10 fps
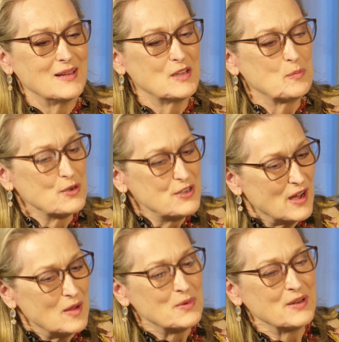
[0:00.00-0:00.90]
the
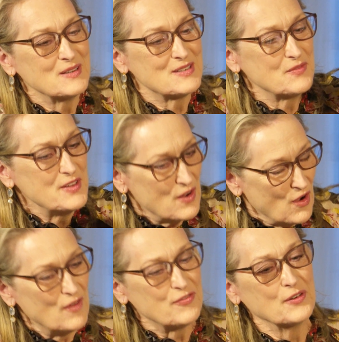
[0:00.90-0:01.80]
predominance of the
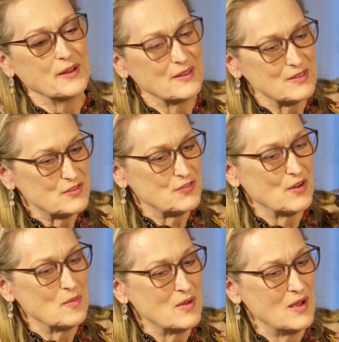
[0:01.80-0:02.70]
offerings
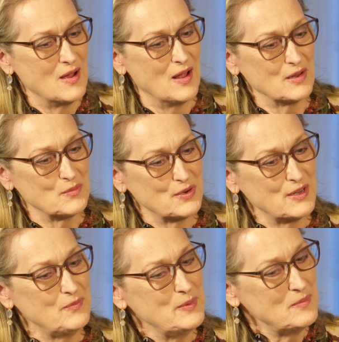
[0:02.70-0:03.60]
from Hollywood
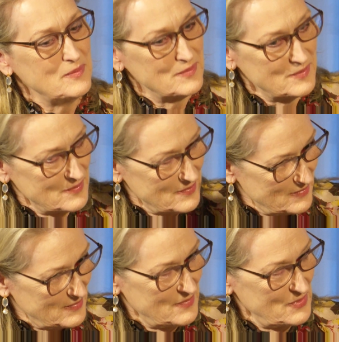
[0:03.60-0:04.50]
have been
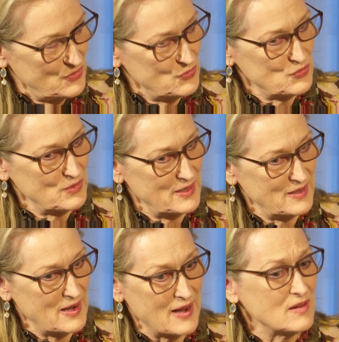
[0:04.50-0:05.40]

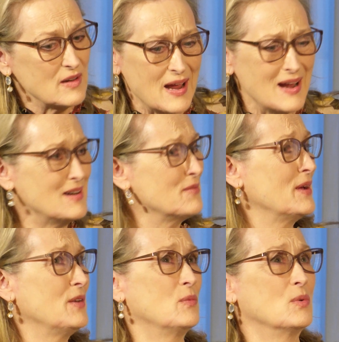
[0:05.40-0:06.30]
usually and and
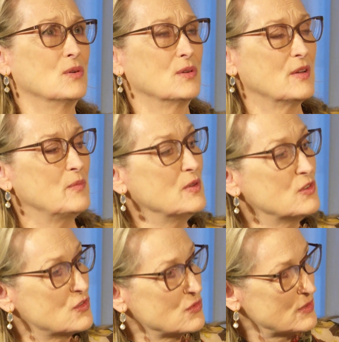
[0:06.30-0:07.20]
around the world have been
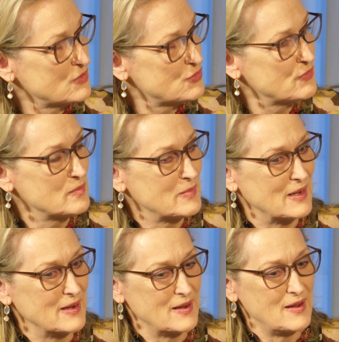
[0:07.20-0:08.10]
stories driven
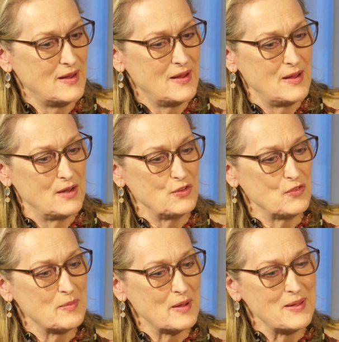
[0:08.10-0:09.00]
by
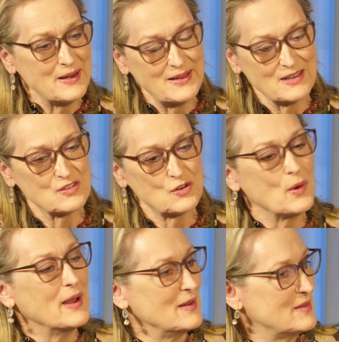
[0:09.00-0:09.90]
driven by men. That's
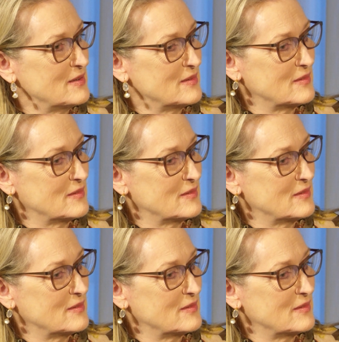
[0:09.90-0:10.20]
great.